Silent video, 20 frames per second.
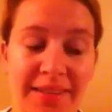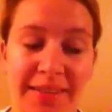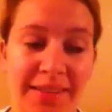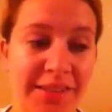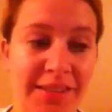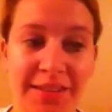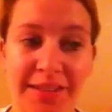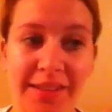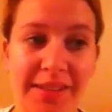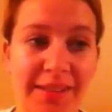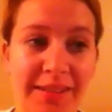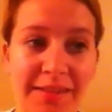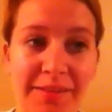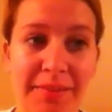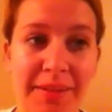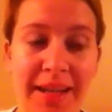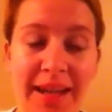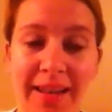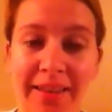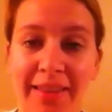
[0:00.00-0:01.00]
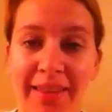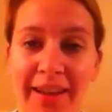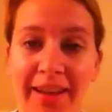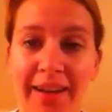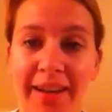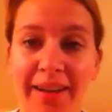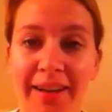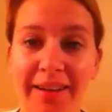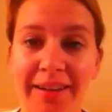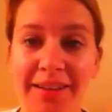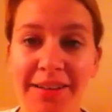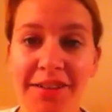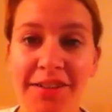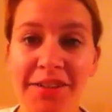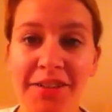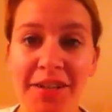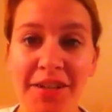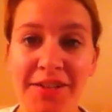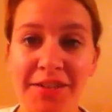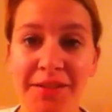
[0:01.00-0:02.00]
just to be out there and
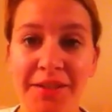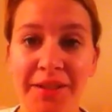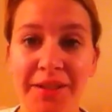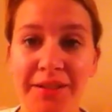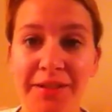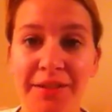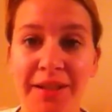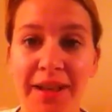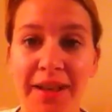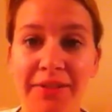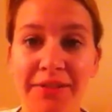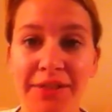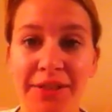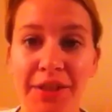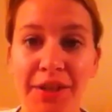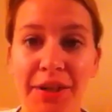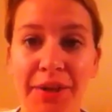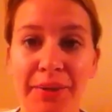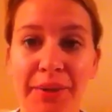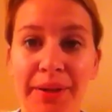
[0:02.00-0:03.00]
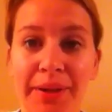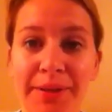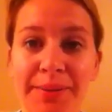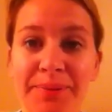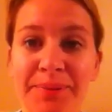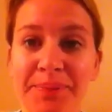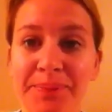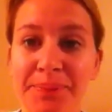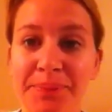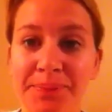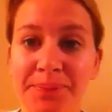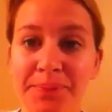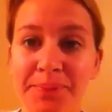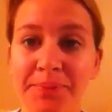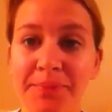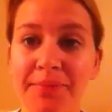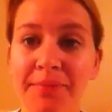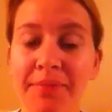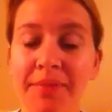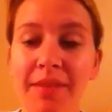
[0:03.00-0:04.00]
chase around after Owen,
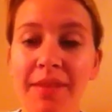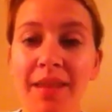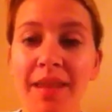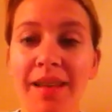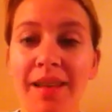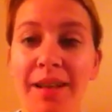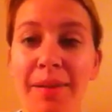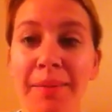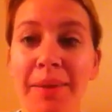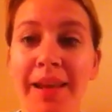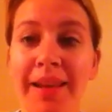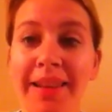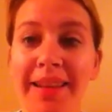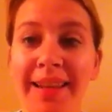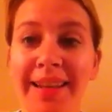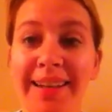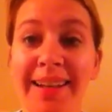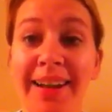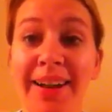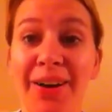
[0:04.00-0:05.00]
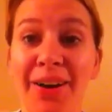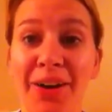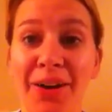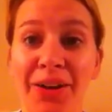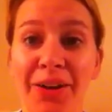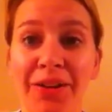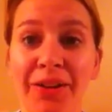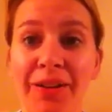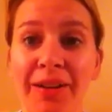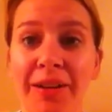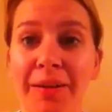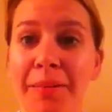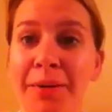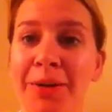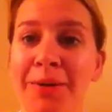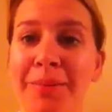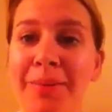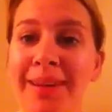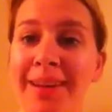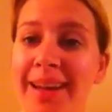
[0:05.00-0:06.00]
and then all come
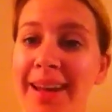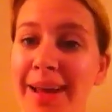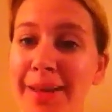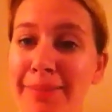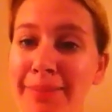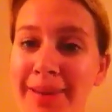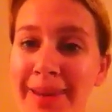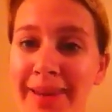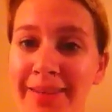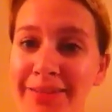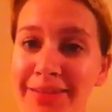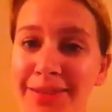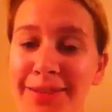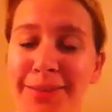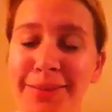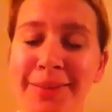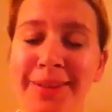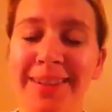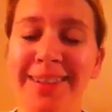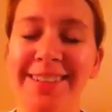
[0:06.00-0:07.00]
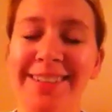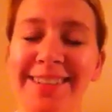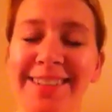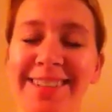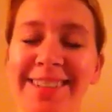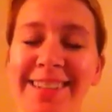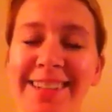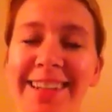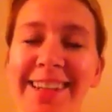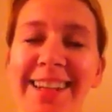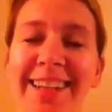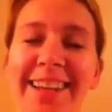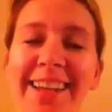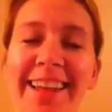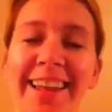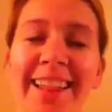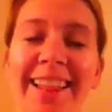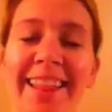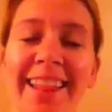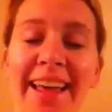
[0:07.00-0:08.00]
home and nap afterwards.
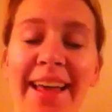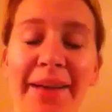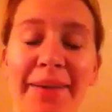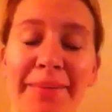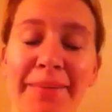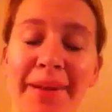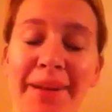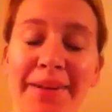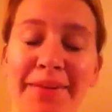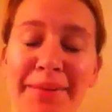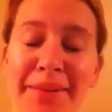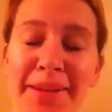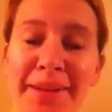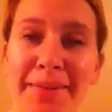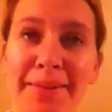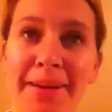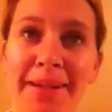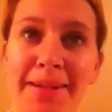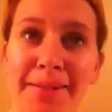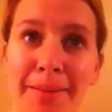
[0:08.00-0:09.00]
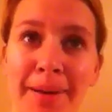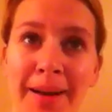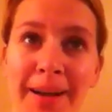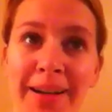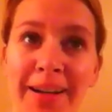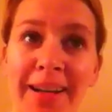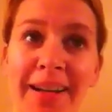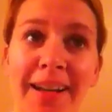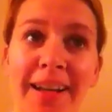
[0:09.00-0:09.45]
That might have been the best part.